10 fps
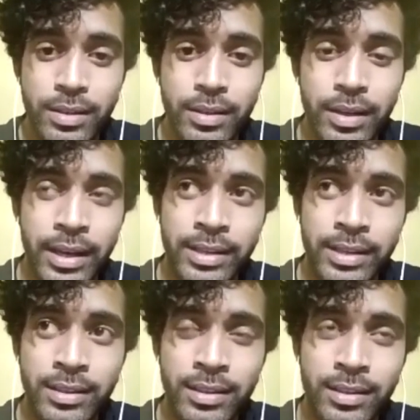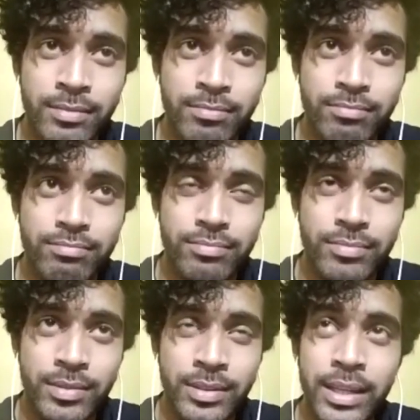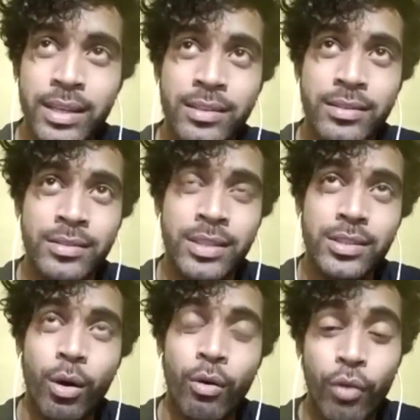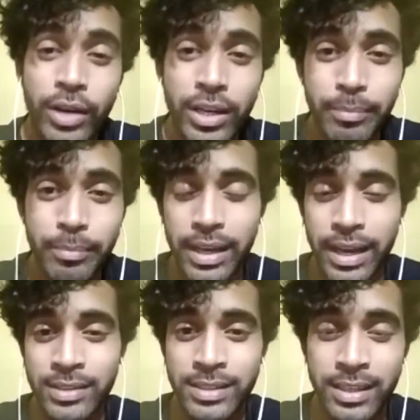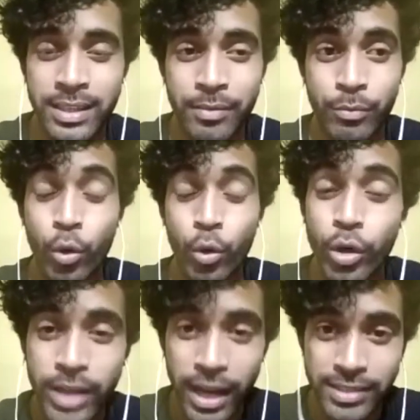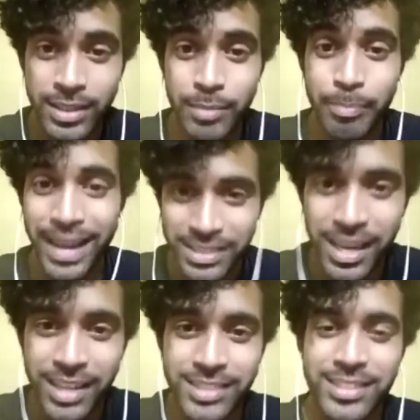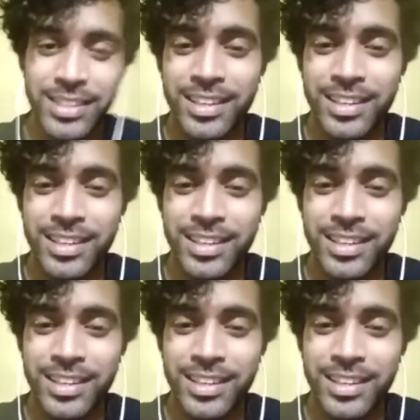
and uh, they just awarded me as a good dancer, best dancer.